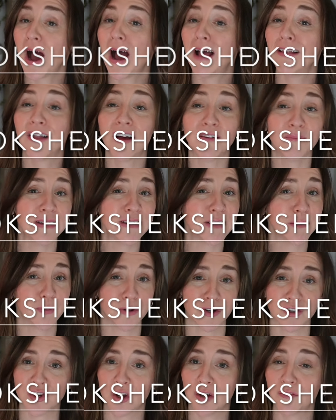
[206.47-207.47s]
I love me some
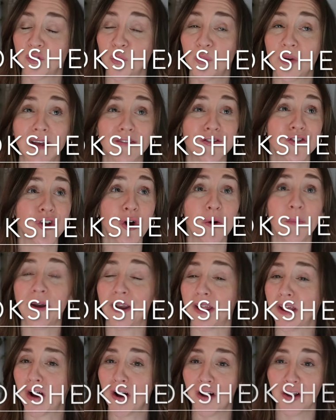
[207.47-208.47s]
bookshelves. We have so
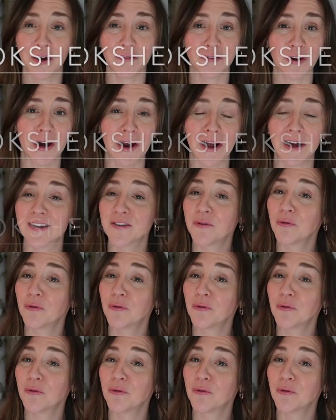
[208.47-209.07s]
many all over our house.